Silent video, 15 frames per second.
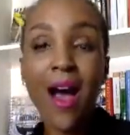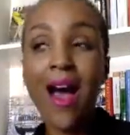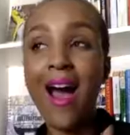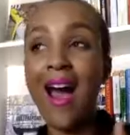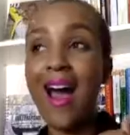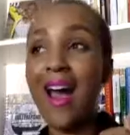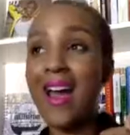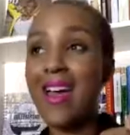
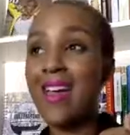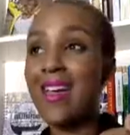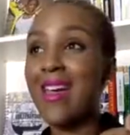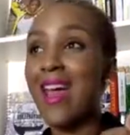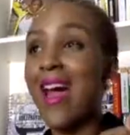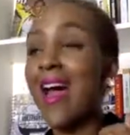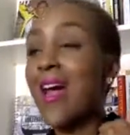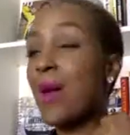
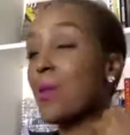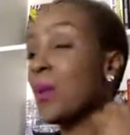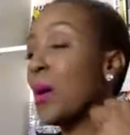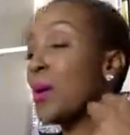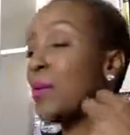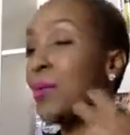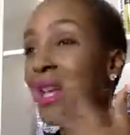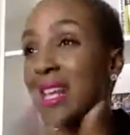I am
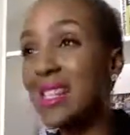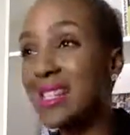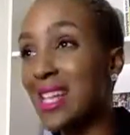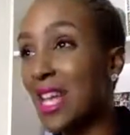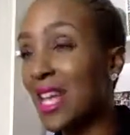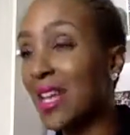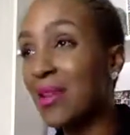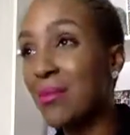
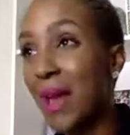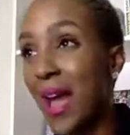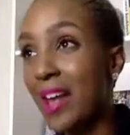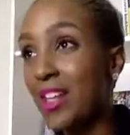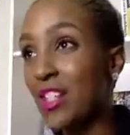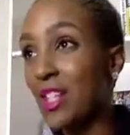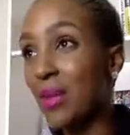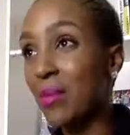amazing in
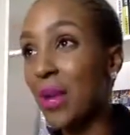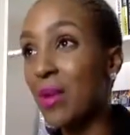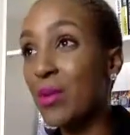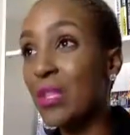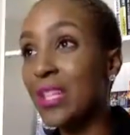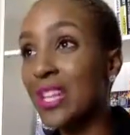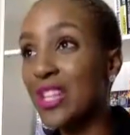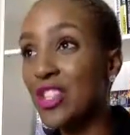managing my
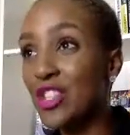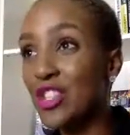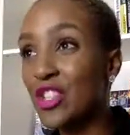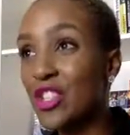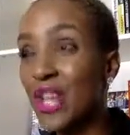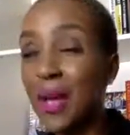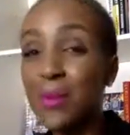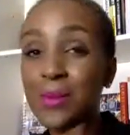
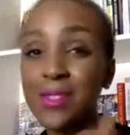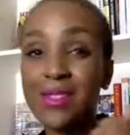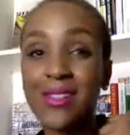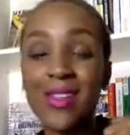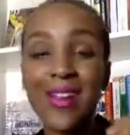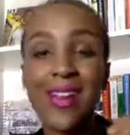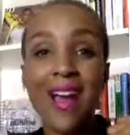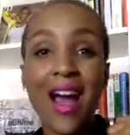
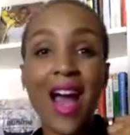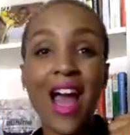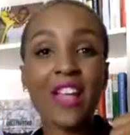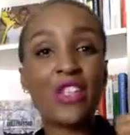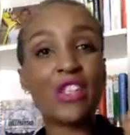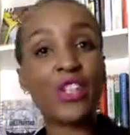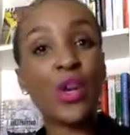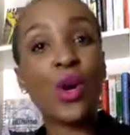relationships. I
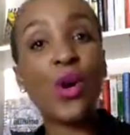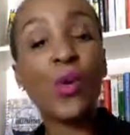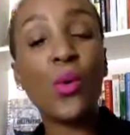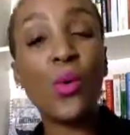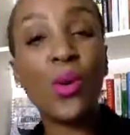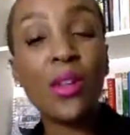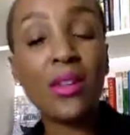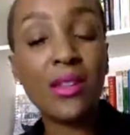
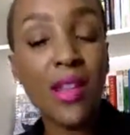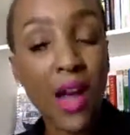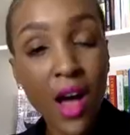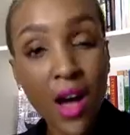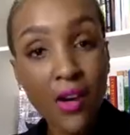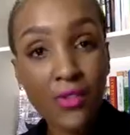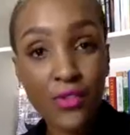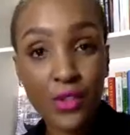show
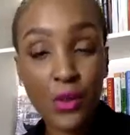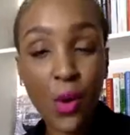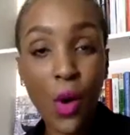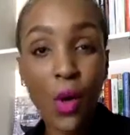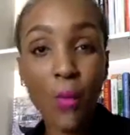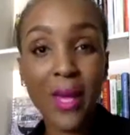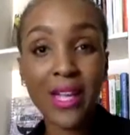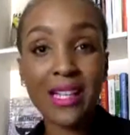love to
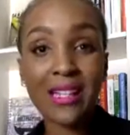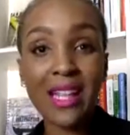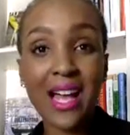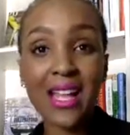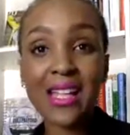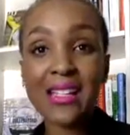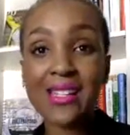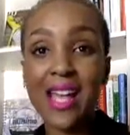all my
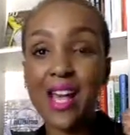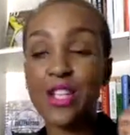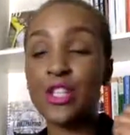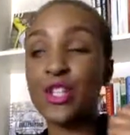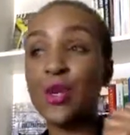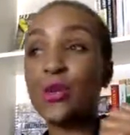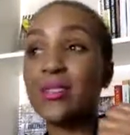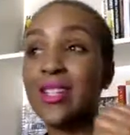clients. I
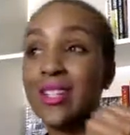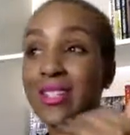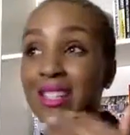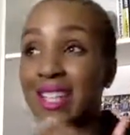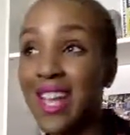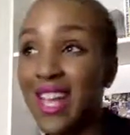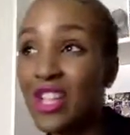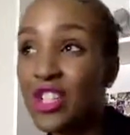show
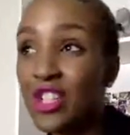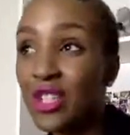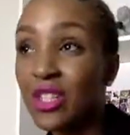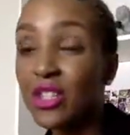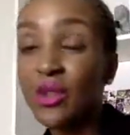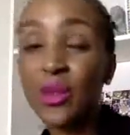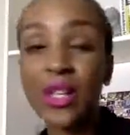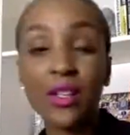
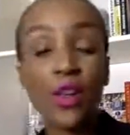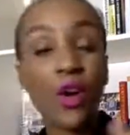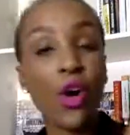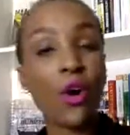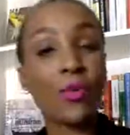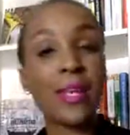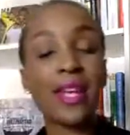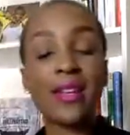dedication. You can
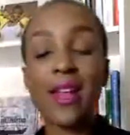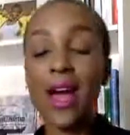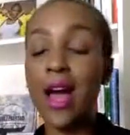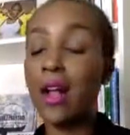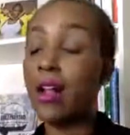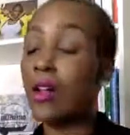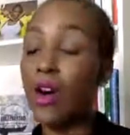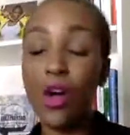call me
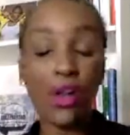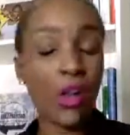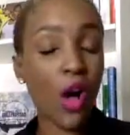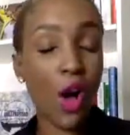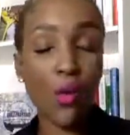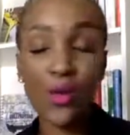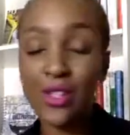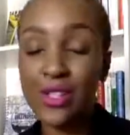at all
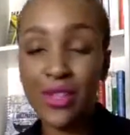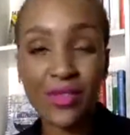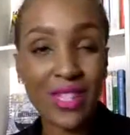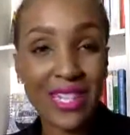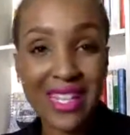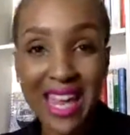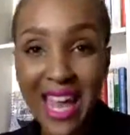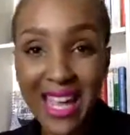hours of
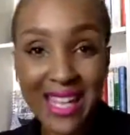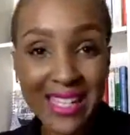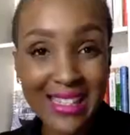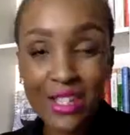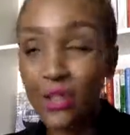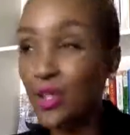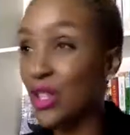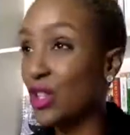the
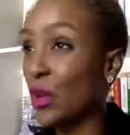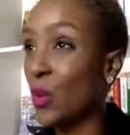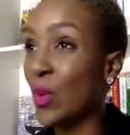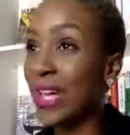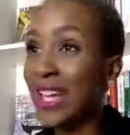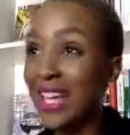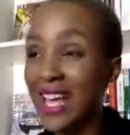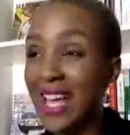night during the
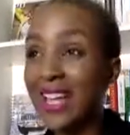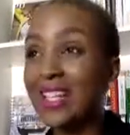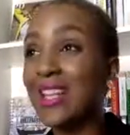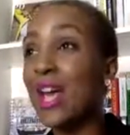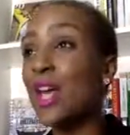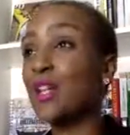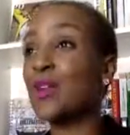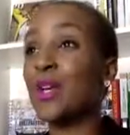weekend.
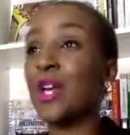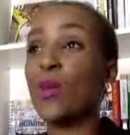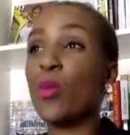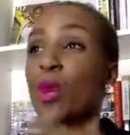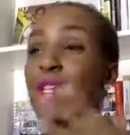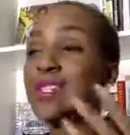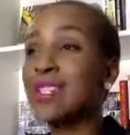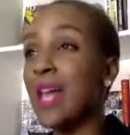You can
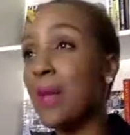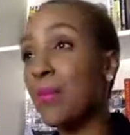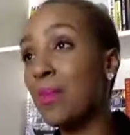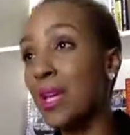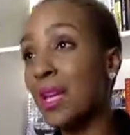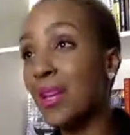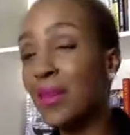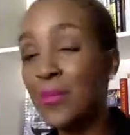WhatsApp
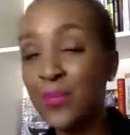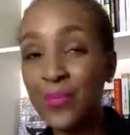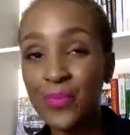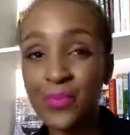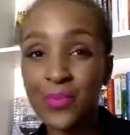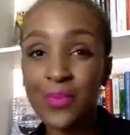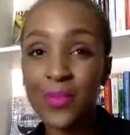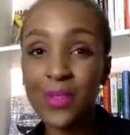me,
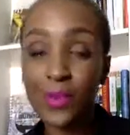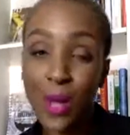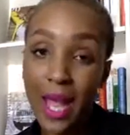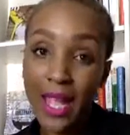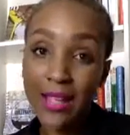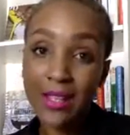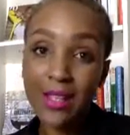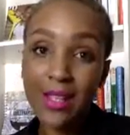
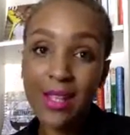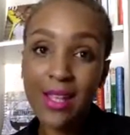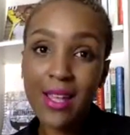right?